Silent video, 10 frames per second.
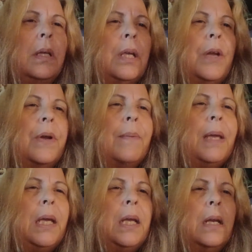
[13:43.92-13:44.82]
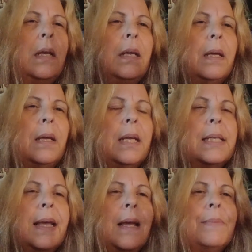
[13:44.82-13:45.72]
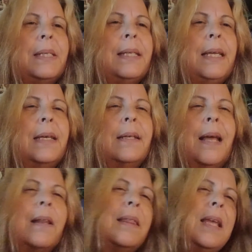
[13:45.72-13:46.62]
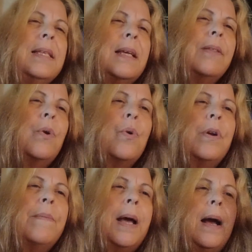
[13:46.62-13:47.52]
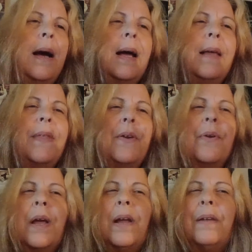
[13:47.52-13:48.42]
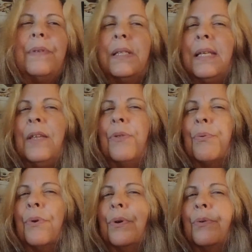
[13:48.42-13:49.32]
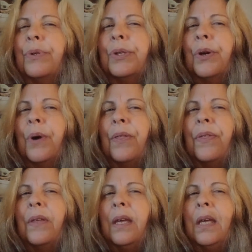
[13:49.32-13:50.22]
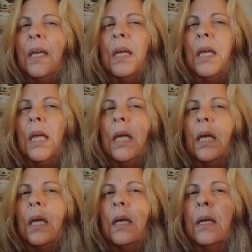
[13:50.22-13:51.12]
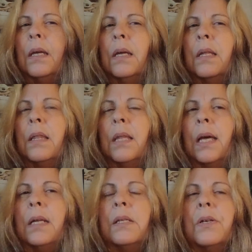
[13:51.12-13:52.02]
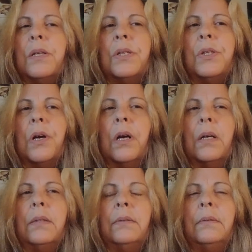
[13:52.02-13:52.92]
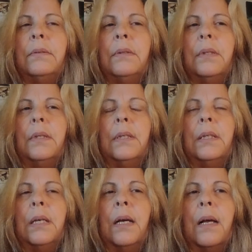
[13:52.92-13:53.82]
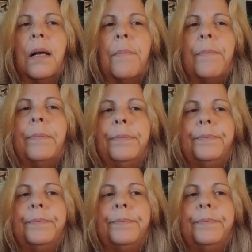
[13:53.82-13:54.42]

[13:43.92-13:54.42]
You know what I mean? It's like I'm seeing things out of the corner of my eye that are kind of see-through. So I think that it's going to start um,